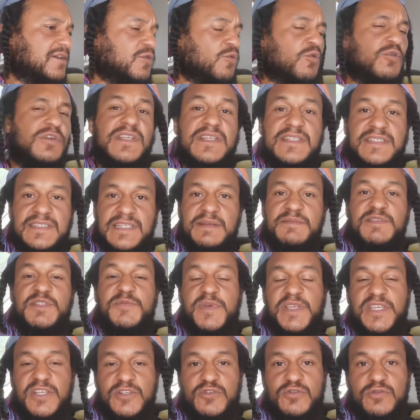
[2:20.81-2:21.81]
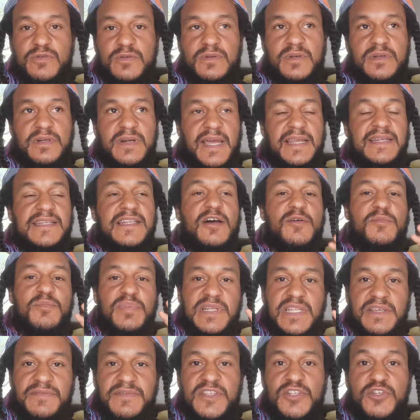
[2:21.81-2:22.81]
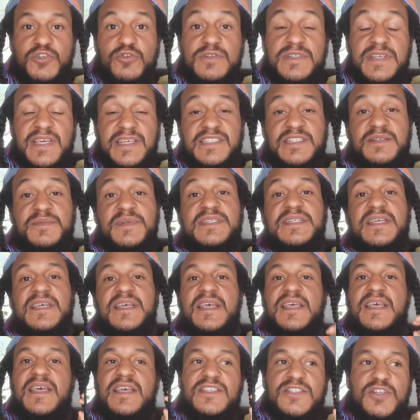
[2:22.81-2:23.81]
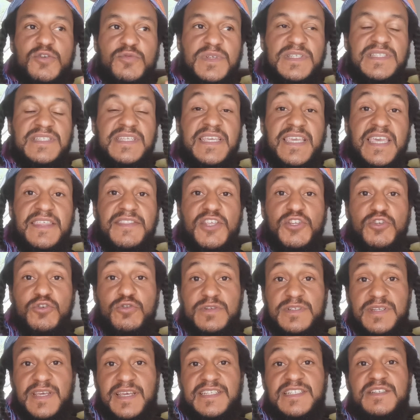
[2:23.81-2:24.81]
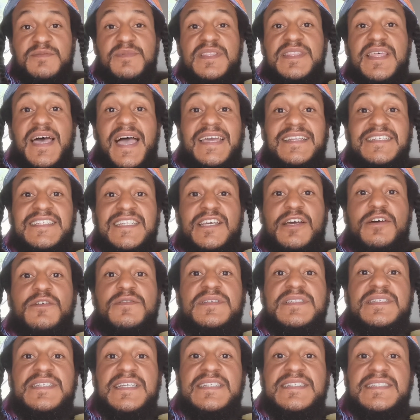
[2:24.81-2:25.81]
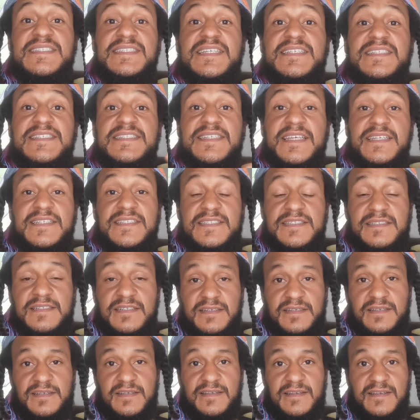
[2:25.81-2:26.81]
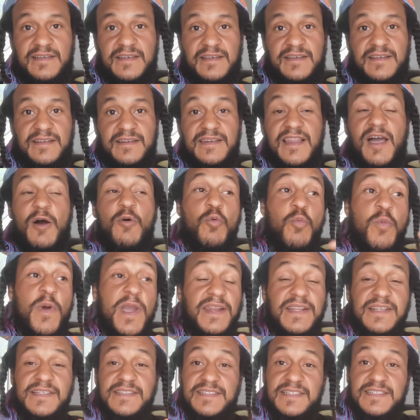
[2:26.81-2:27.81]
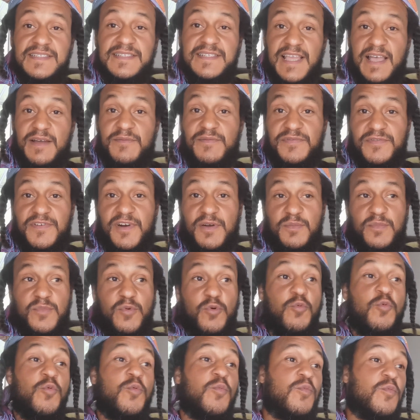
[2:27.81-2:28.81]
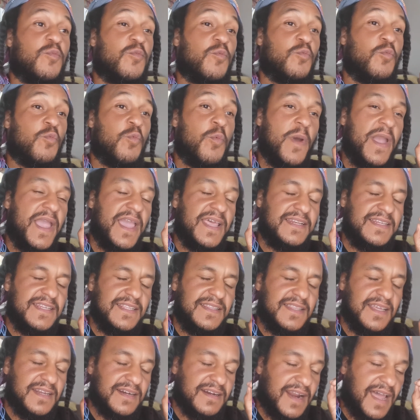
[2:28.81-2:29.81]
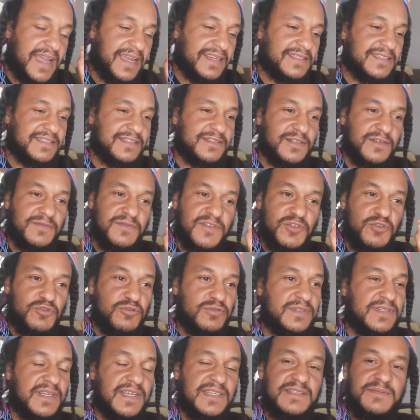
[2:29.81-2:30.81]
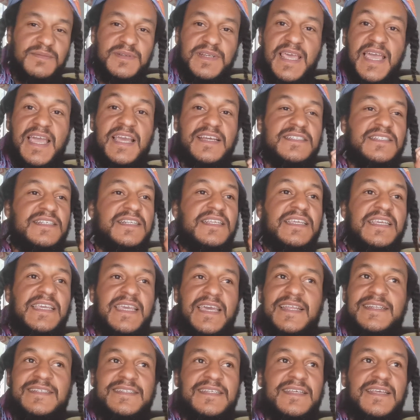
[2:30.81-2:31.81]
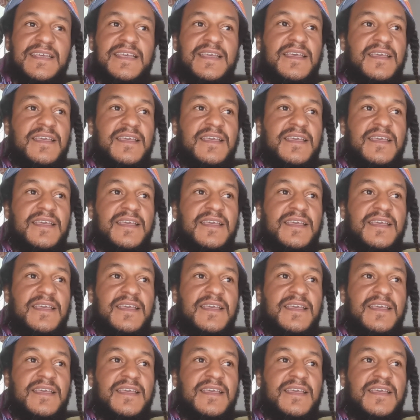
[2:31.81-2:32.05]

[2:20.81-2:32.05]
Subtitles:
audience that I'm speaking to right now believe in the New Testament. So we see in the New Testament the idea of 666. Now, where does this come from? Where did the writers of the New Testament actually get